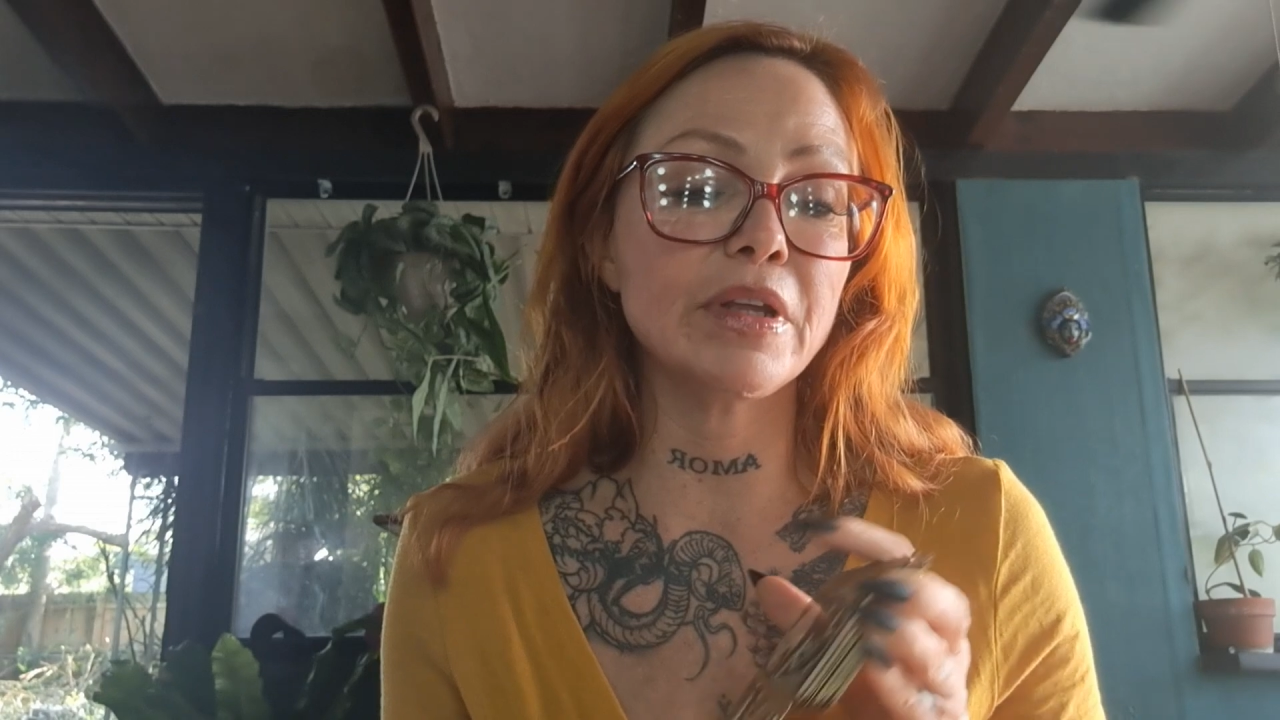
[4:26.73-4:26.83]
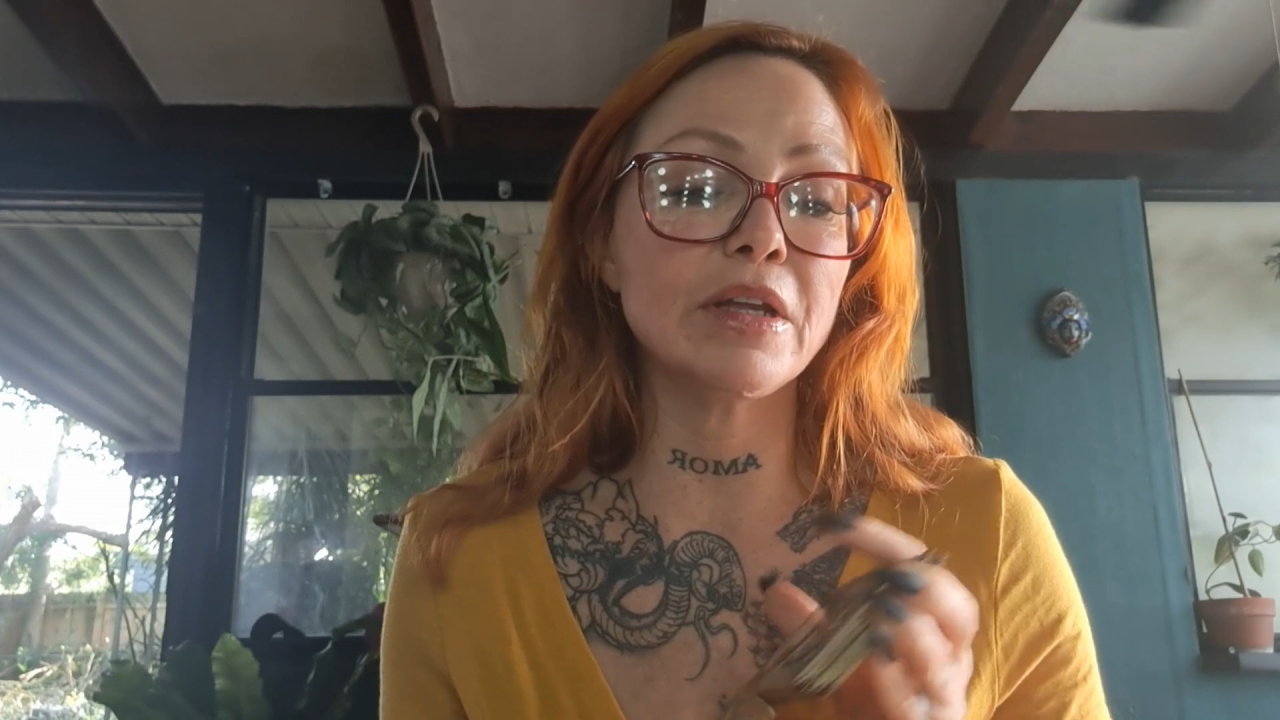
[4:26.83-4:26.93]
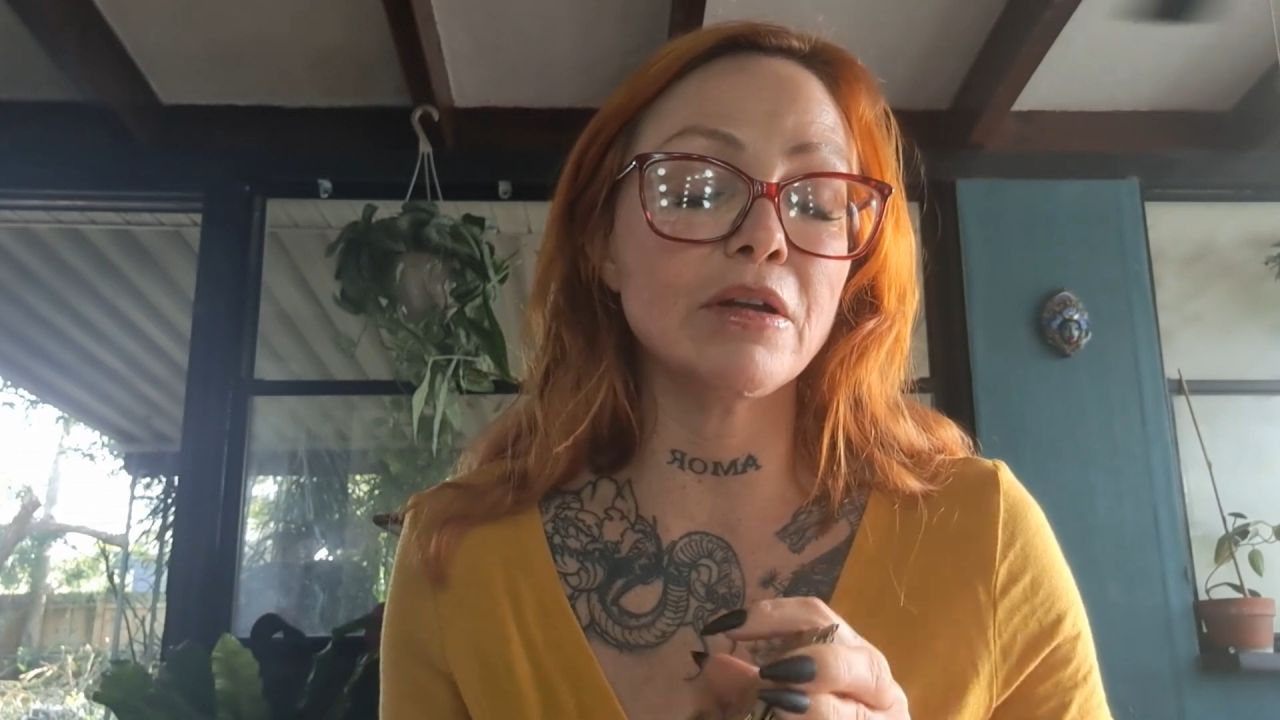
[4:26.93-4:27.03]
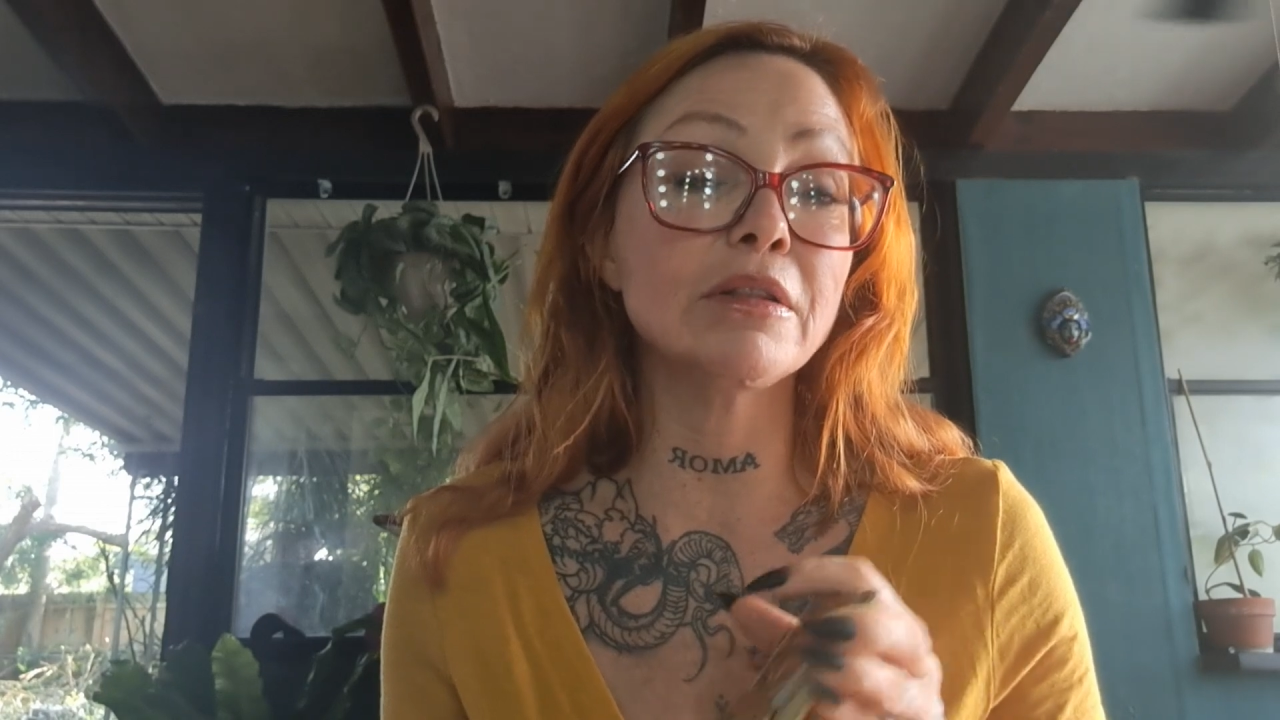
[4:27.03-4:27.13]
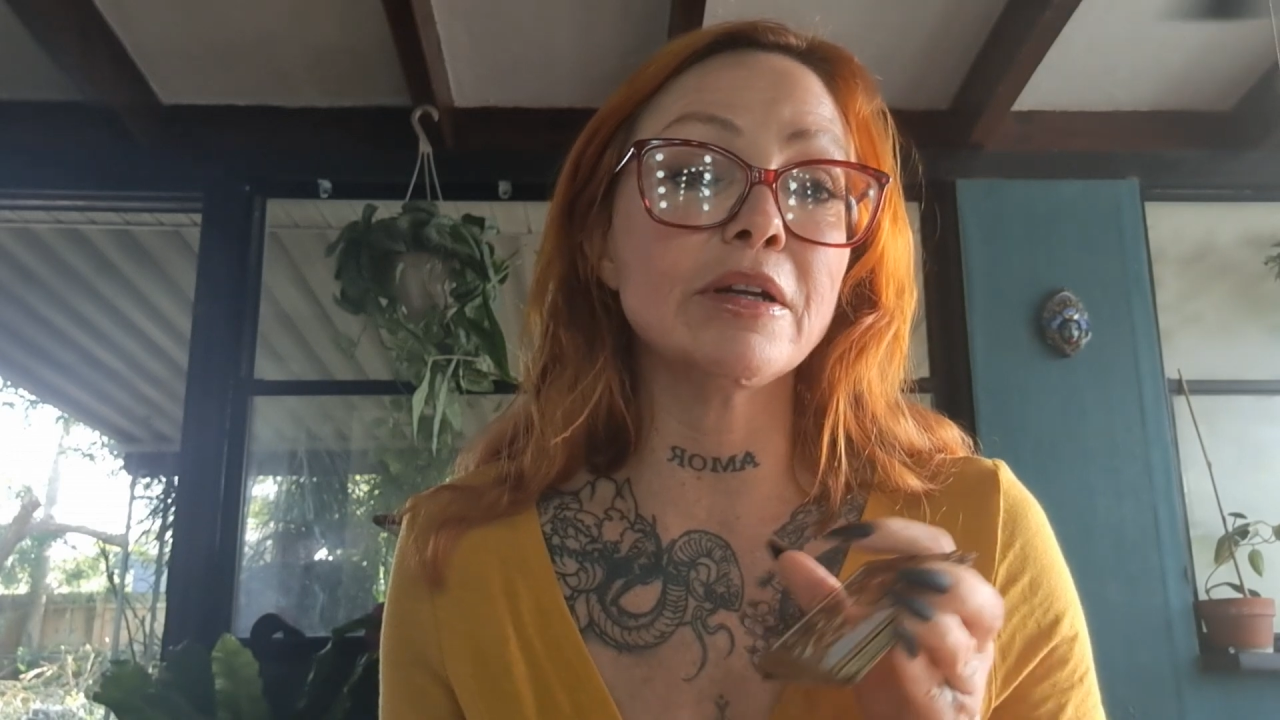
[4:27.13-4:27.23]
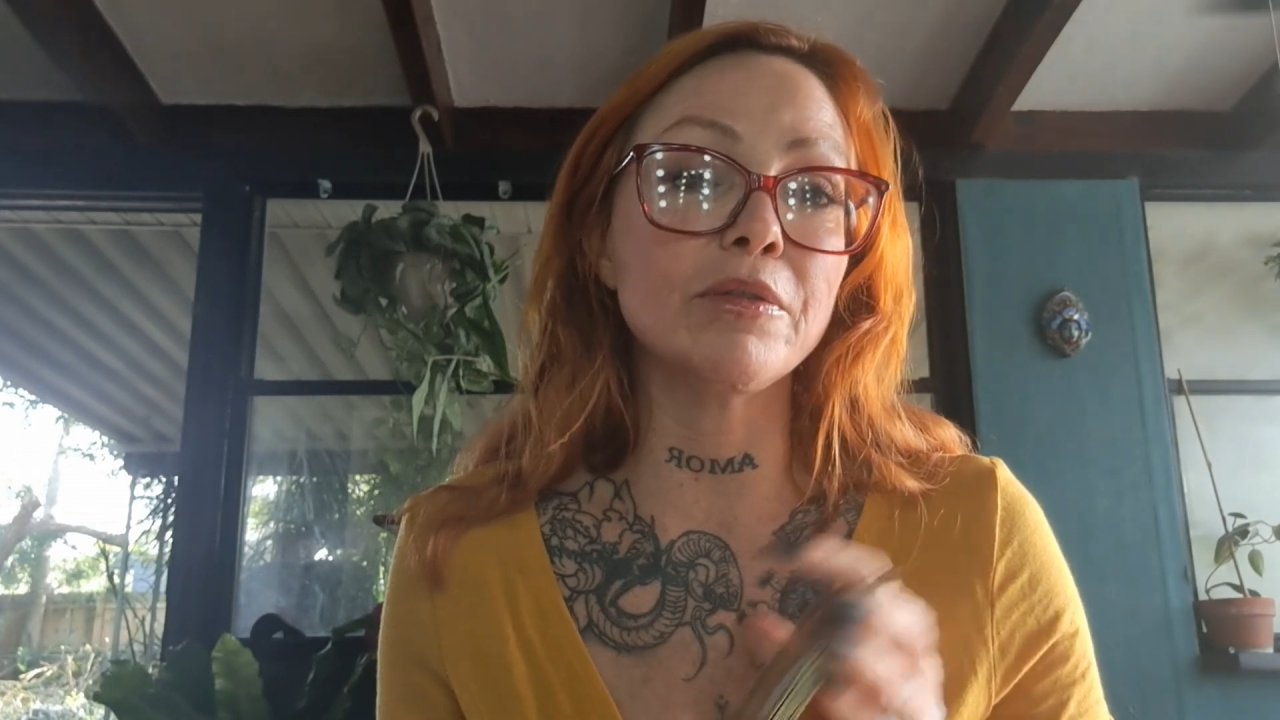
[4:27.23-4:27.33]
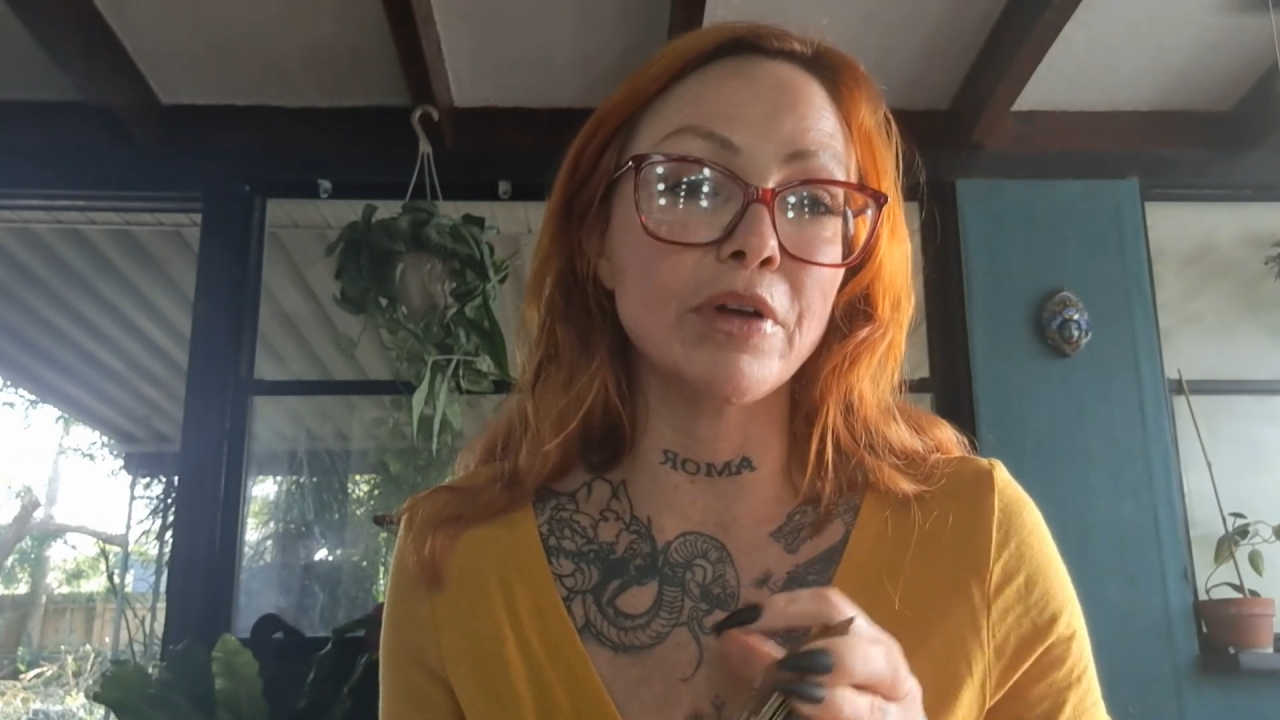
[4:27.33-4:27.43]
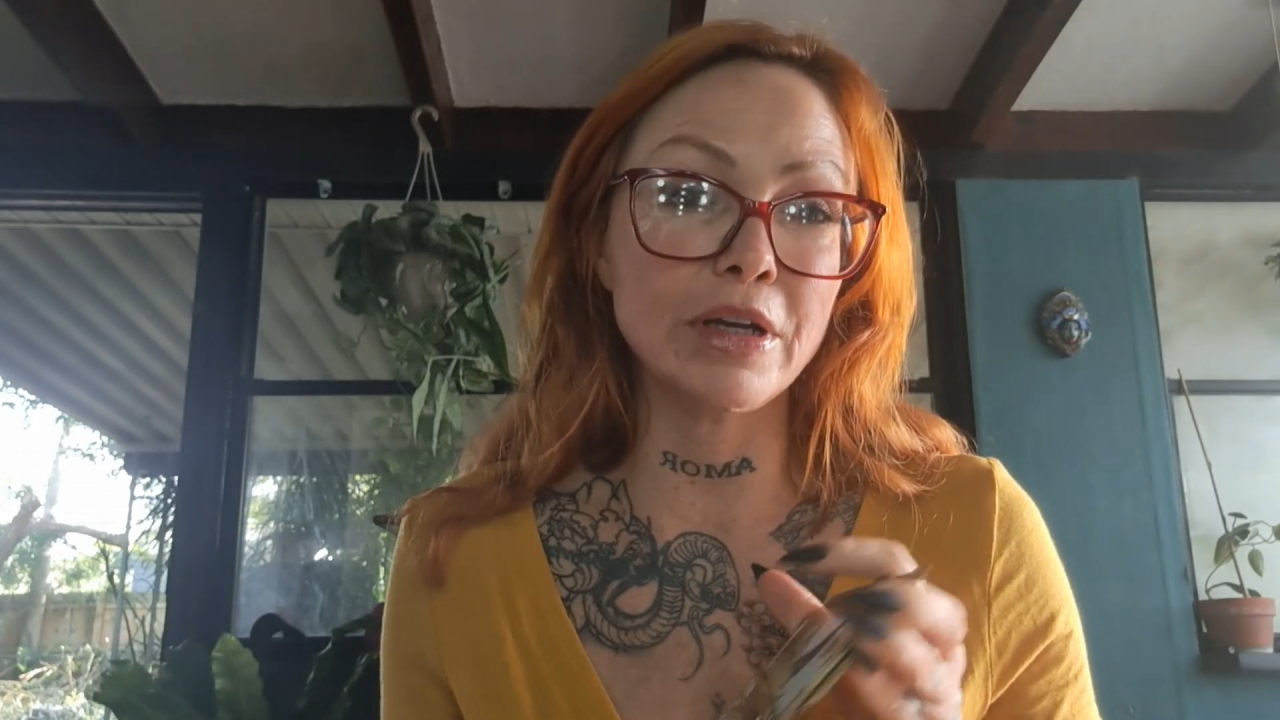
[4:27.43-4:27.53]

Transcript: a little